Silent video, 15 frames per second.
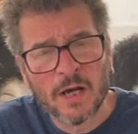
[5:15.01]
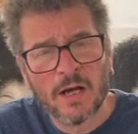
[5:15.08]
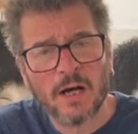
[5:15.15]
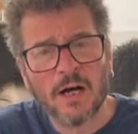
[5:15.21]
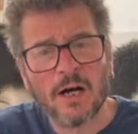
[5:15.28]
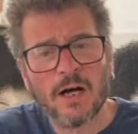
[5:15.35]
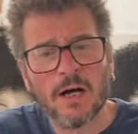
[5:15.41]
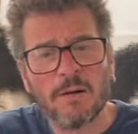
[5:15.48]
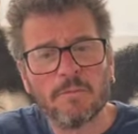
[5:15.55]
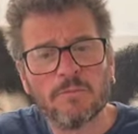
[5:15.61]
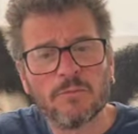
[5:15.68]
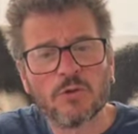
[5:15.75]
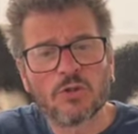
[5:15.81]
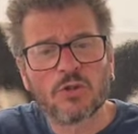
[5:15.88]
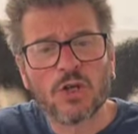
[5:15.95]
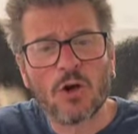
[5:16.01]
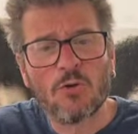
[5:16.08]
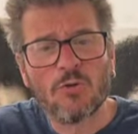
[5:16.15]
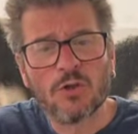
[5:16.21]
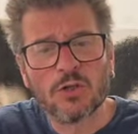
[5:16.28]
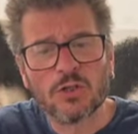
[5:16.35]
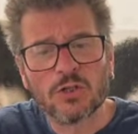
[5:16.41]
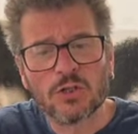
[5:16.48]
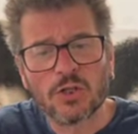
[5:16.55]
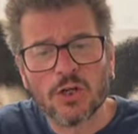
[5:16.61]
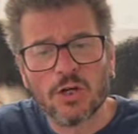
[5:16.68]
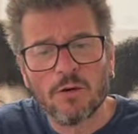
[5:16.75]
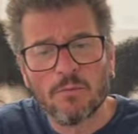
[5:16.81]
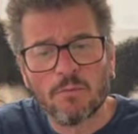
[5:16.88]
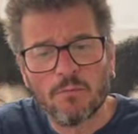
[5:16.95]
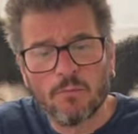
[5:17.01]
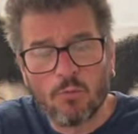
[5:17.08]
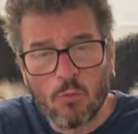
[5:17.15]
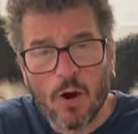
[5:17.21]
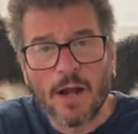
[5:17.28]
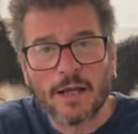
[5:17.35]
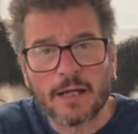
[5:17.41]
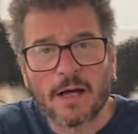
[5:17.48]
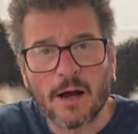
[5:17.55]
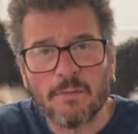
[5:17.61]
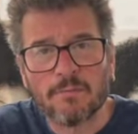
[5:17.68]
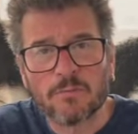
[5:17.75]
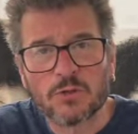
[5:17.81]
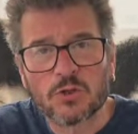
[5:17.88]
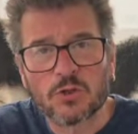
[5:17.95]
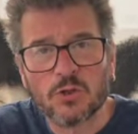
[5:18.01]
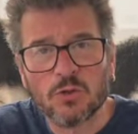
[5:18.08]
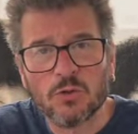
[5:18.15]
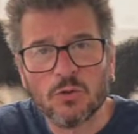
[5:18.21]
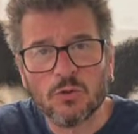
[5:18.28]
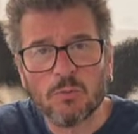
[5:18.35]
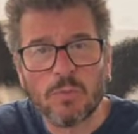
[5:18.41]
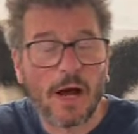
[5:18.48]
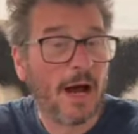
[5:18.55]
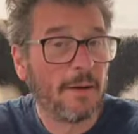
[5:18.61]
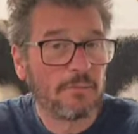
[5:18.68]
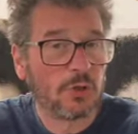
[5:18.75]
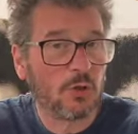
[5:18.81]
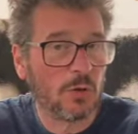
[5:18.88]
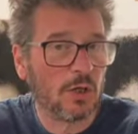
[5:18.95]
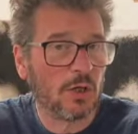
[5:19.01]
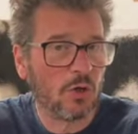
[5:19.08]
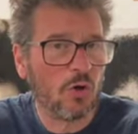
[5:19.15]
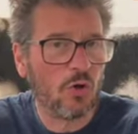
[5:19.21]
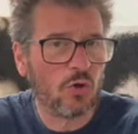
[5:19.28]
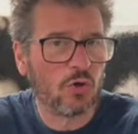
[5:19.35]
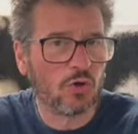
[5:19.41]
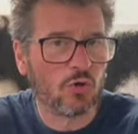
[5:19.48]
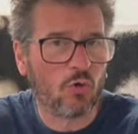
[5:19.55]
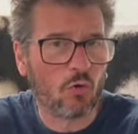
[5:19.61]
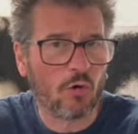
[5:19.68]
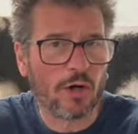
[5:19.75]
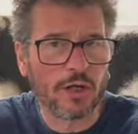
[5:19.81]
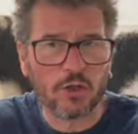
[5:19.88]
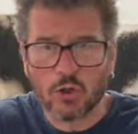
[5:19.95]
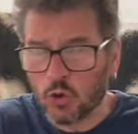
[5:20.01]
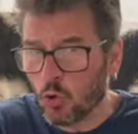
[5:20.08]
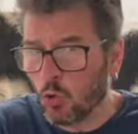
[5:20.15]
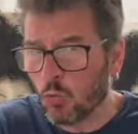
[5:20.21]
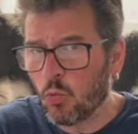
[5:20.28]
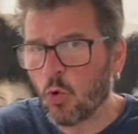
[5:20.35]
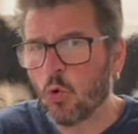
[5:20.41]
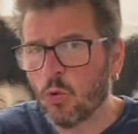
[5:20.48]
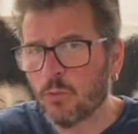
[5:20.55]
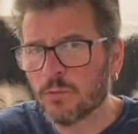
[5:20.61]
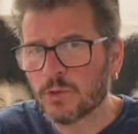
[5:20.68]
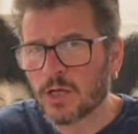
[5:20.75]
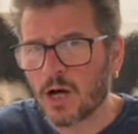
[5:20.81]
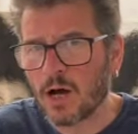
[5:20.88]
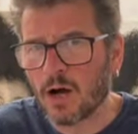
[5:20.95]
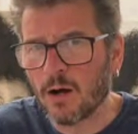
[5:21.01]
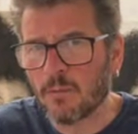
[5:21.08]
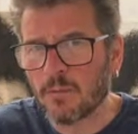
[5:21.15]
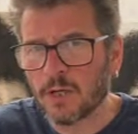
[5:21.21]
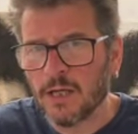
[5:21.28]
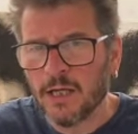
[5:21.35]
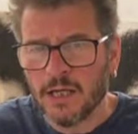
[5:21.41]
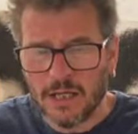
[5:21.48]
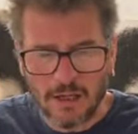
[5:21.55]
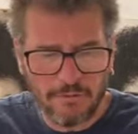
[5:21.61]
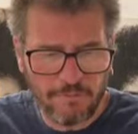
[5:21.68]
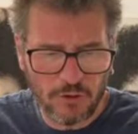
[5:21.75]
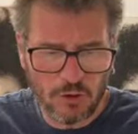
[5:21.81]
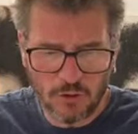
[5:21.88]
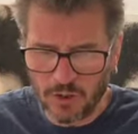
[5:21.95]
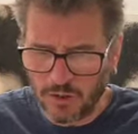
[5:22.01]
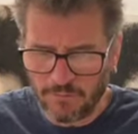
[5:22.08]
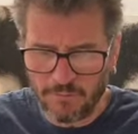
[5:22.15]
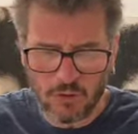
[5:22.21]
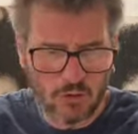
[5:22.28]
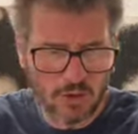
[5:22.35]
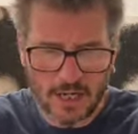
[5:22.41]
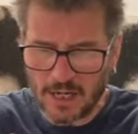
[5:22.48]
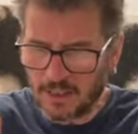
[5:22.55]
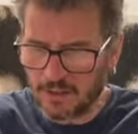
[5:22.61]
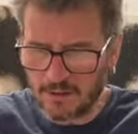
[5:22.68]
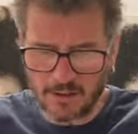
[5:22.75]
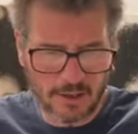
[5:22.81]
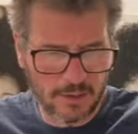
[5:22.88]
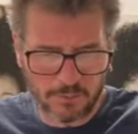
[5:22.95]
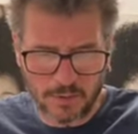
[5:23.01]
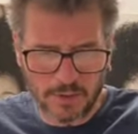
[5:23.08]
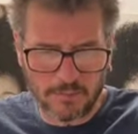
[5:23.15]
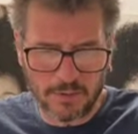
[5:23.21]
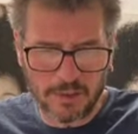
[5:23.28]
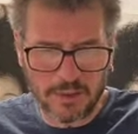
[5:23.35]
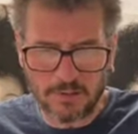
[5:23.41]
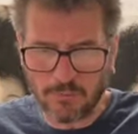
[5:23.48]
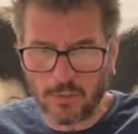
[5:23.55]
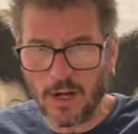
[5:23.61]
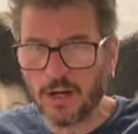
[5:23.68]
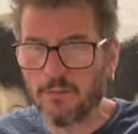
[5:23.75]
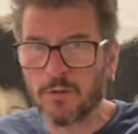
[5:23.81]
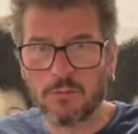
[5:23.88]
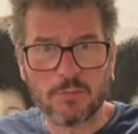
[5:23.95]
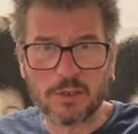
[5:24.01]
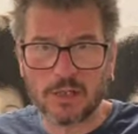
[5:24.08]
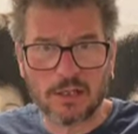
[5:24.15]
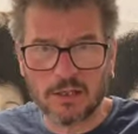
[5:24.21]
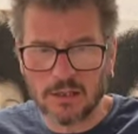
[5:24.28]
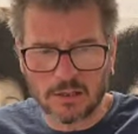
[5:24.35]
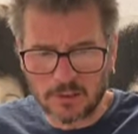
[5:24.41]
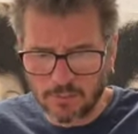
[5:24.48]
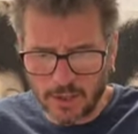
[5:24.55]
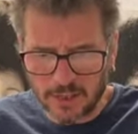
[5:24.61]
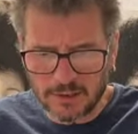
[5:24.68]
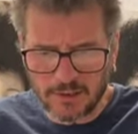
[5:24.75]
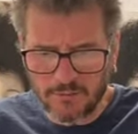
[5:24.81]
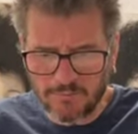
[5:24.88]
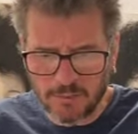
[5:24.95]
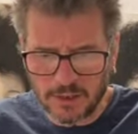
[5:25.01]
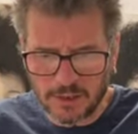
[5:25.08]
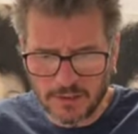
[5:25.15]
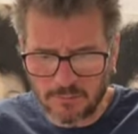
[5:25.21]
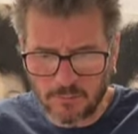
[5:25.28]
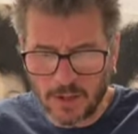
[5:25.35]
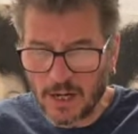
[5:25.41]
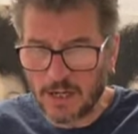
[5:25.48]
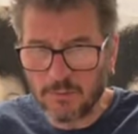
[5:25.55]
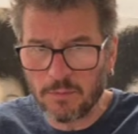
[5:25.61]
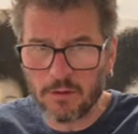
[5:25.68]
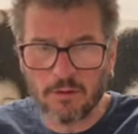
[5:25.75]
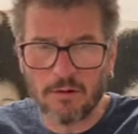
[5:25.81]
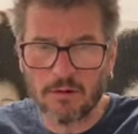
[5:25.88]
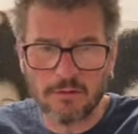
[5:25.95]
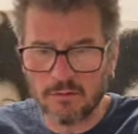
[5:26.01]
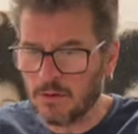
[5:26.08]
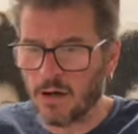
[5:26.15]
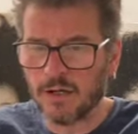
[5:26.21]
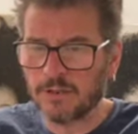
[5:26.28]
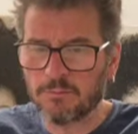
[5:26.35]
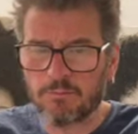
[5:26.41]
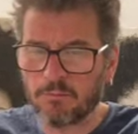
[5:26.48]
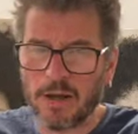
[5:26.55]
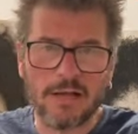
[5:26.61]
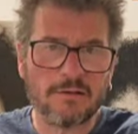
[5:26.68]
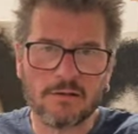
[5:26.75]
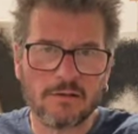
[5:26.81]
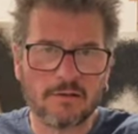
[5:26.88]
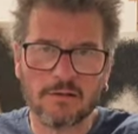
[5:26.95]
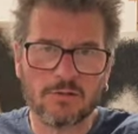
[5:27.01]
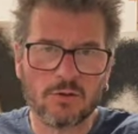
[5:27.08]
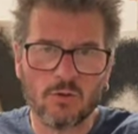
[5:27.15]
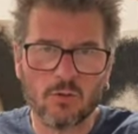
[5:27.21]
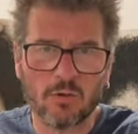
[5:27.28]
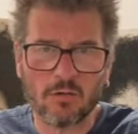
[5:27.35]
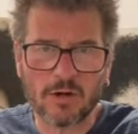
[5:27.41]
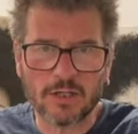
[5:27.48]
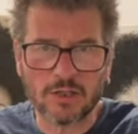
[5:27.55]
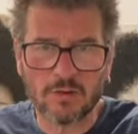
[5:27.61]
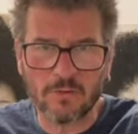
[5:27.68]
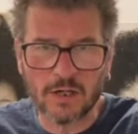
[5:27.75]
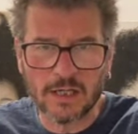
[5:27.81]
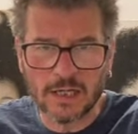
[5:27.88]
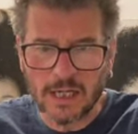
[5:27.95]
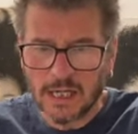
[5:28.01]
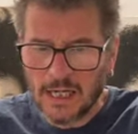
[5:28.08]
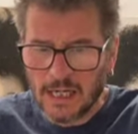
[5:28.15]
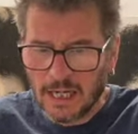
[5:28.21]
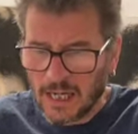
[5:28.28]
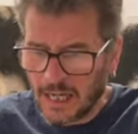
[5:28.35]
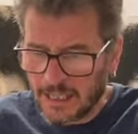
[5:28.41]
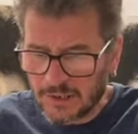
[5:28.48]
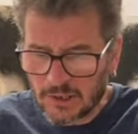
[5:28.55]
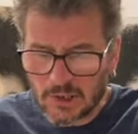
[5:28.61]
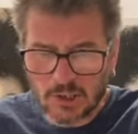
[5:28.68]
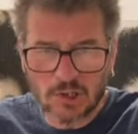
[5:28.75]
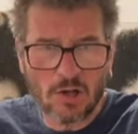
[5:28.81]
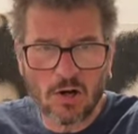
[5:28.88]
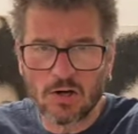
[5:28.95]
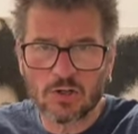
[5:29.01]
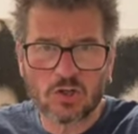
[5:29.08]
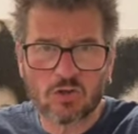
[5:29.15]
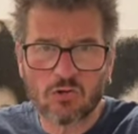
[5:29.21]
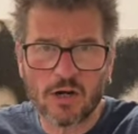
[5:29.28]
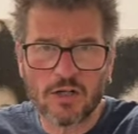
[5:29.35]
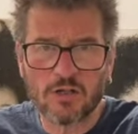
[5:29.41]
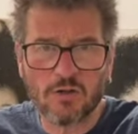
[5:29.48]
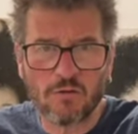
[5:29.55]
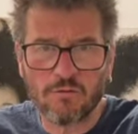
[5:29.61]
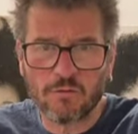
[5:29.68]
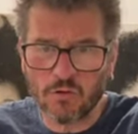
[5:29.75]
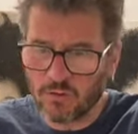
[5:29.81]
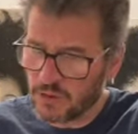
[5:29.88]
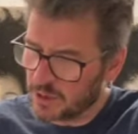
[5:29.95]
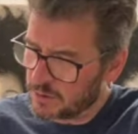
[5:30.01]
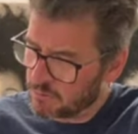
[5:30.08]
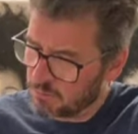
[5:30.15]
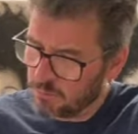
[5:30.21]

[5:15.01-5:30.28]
so that when it comes to perhaps doing a longer drawing, you're warmed up. If you get a nice big piece of paper, particularly an expensive piece of paper and nice pencils and all the rest of it, and start straight off on this